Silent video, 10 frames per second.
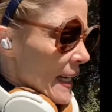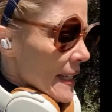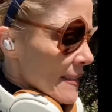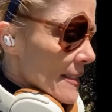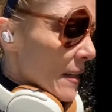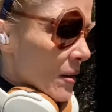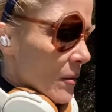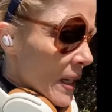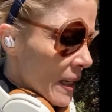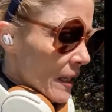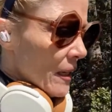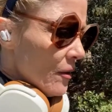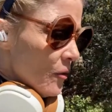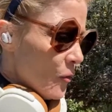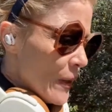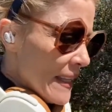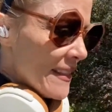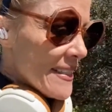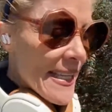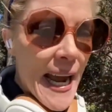so when
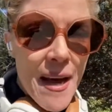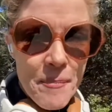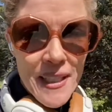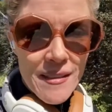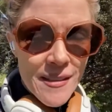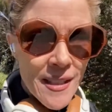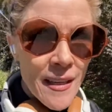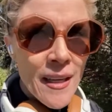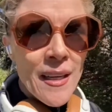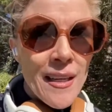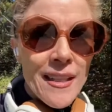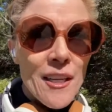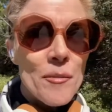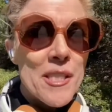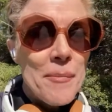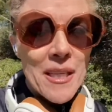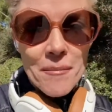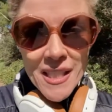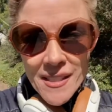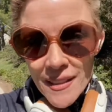this happens, I think what's being
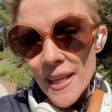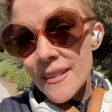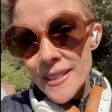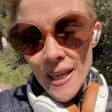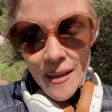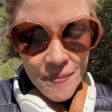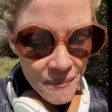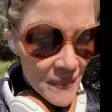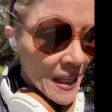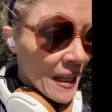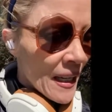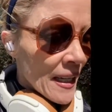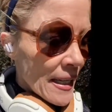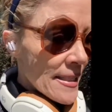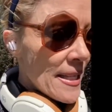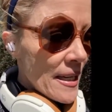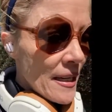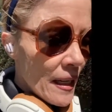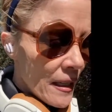missed a lot of the time is the